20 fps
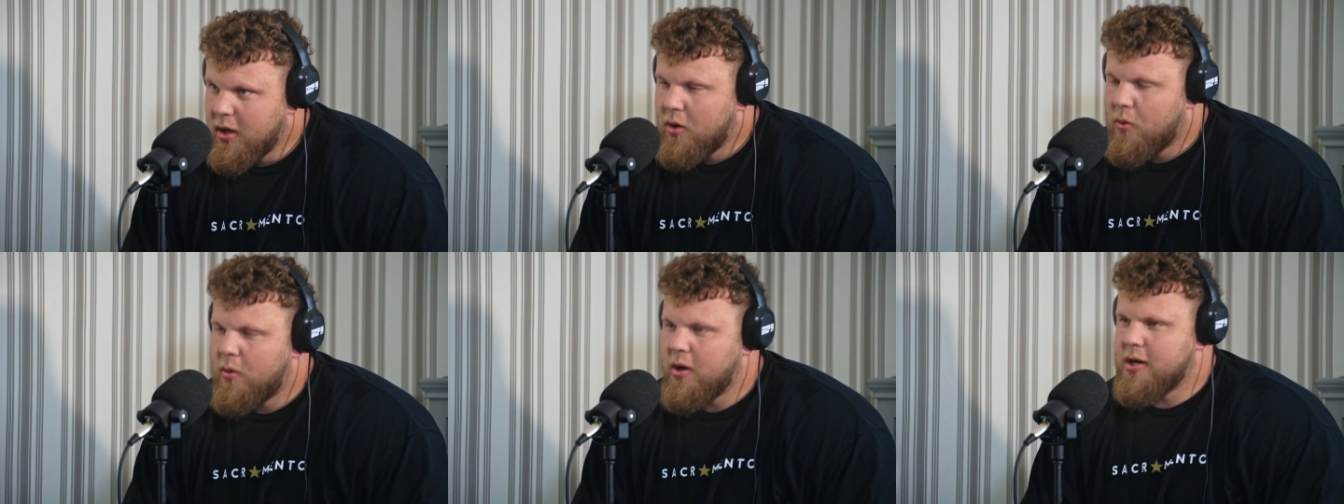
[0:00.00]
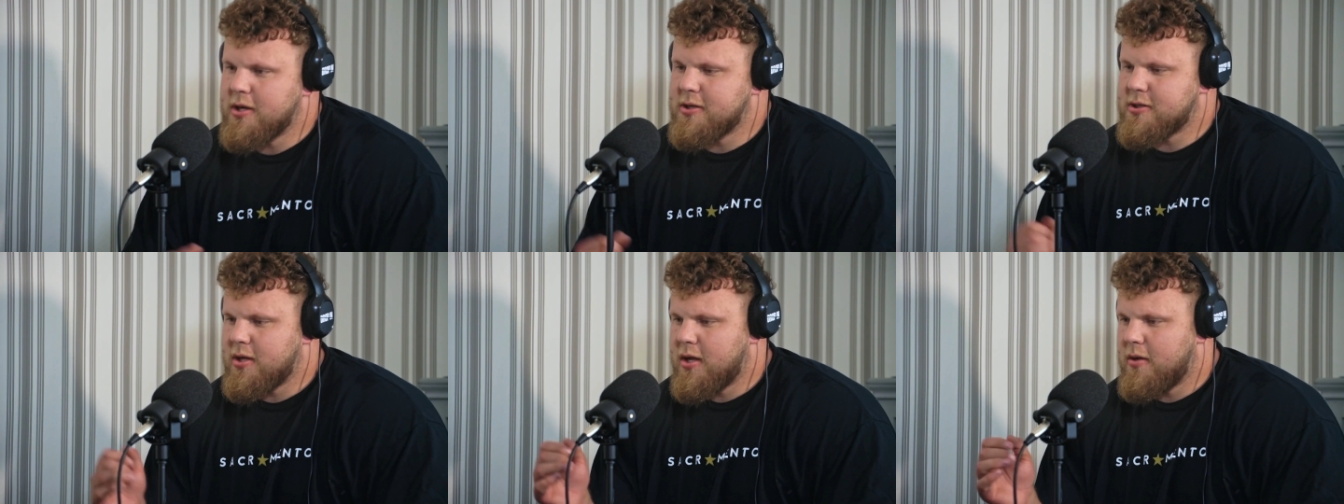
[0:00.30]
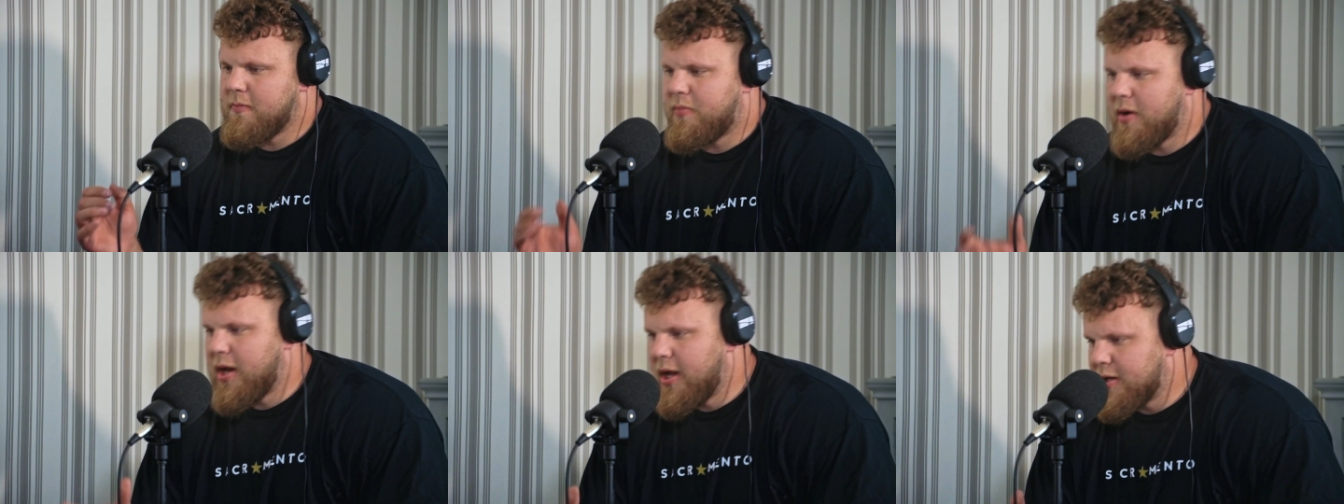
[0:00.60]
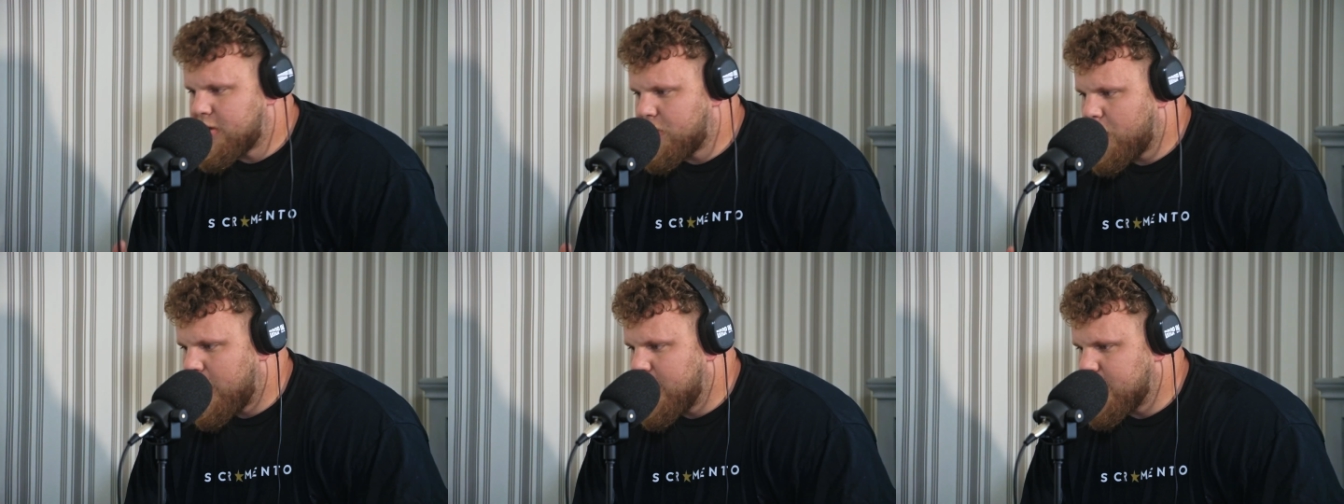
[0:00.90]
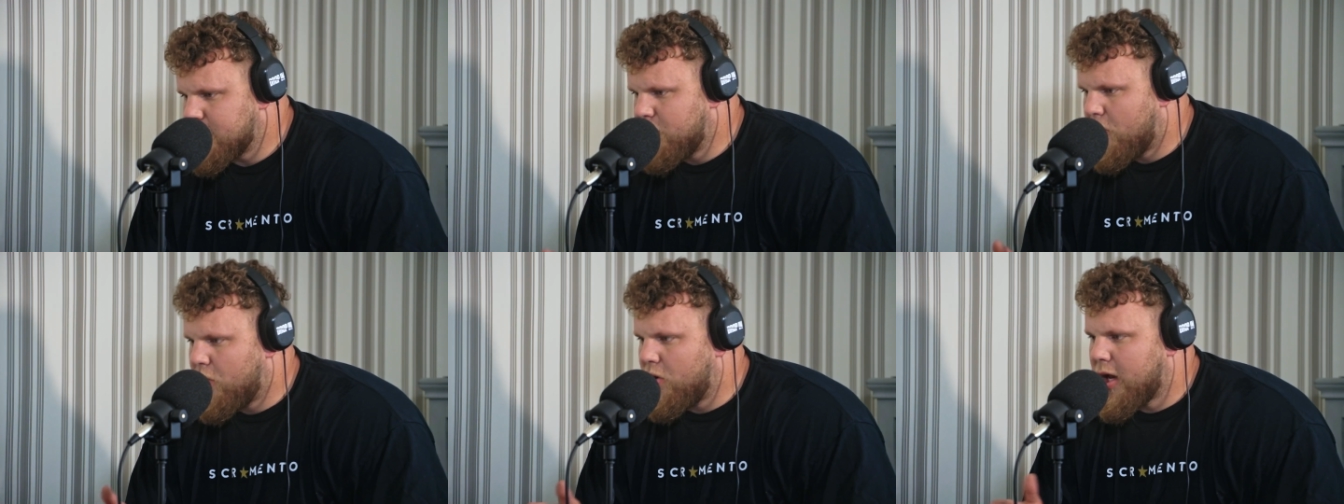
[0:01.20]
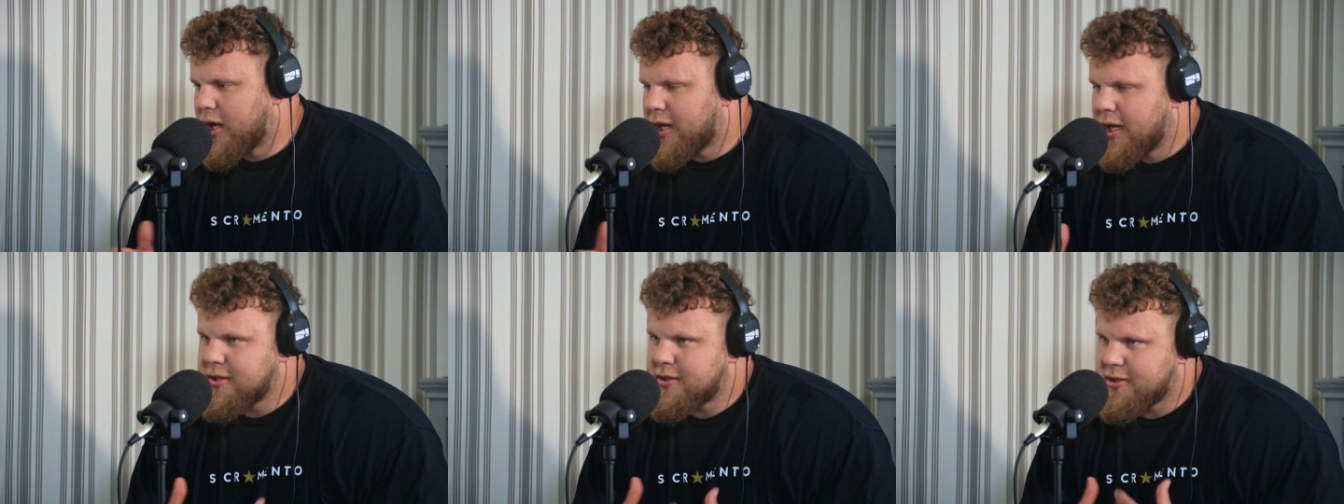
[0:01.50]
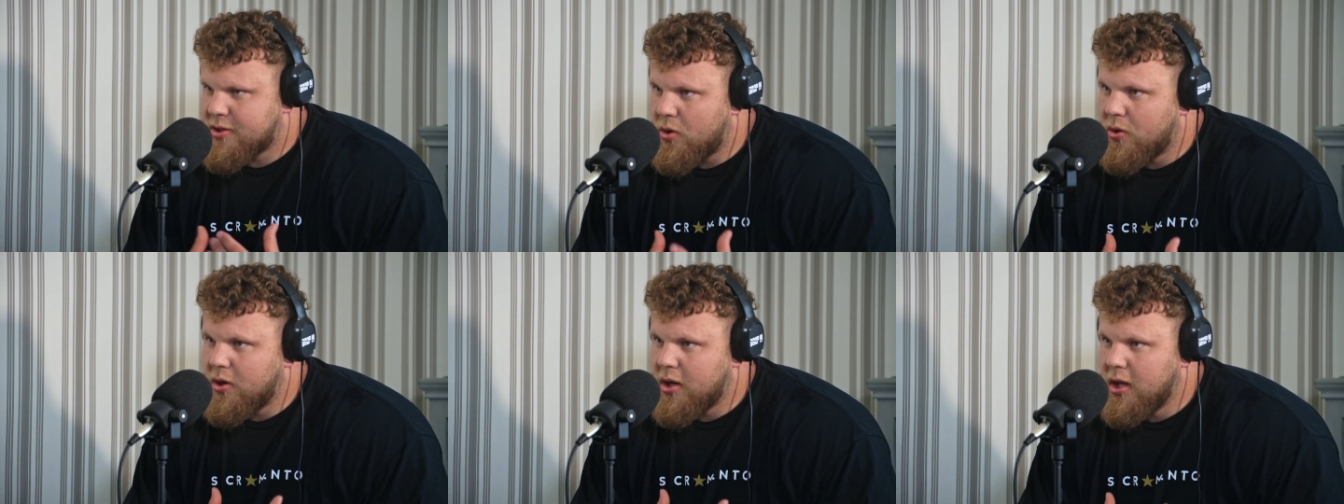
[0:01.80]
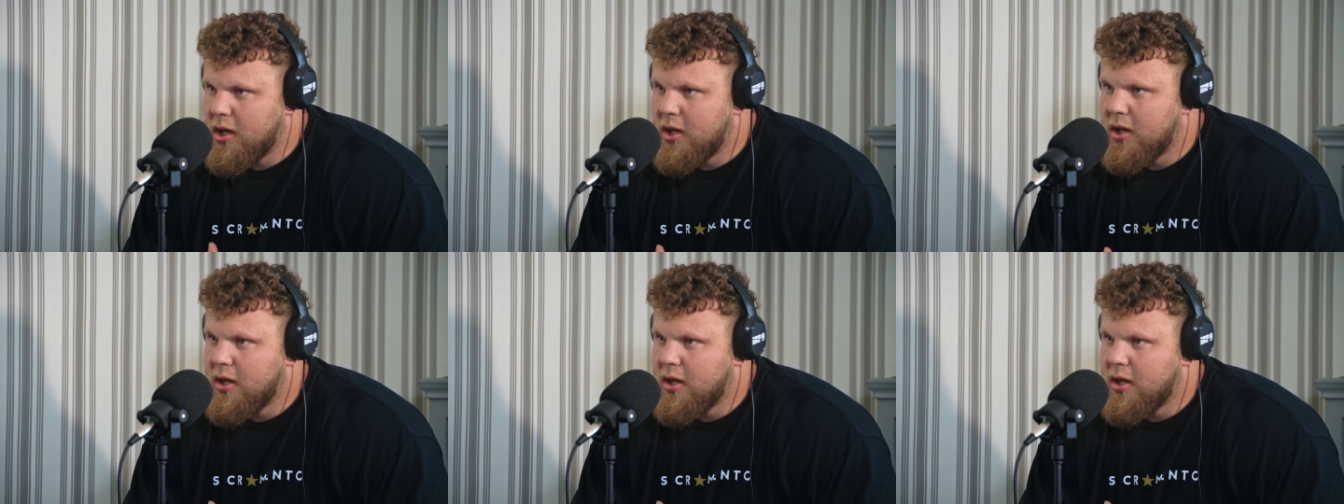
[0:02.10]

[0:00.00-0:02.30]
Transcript: whereas British one is more like a story.